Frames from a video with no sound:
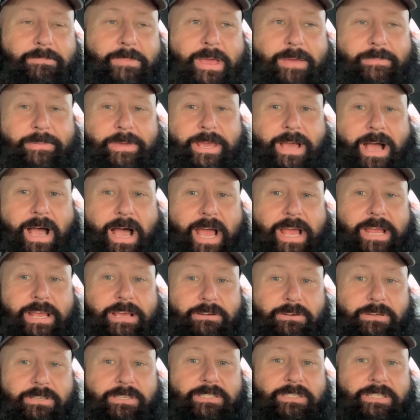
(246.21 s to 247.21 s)
Maybe I
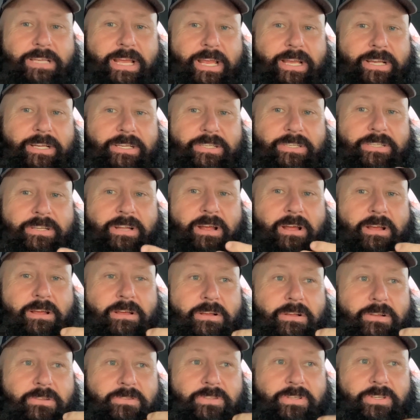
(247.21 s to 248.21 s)
couldn't taste
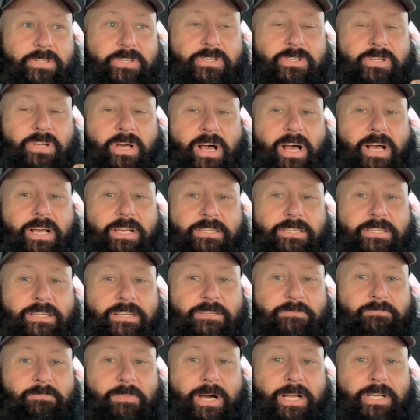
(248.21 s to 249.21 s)
the sauce
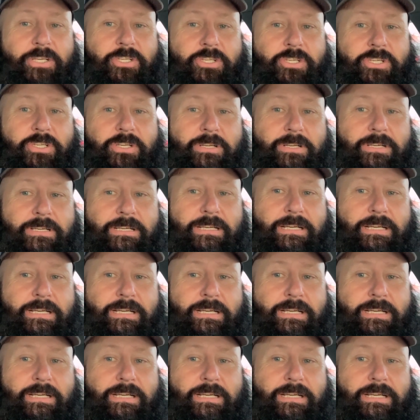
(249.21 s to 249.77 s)
as much.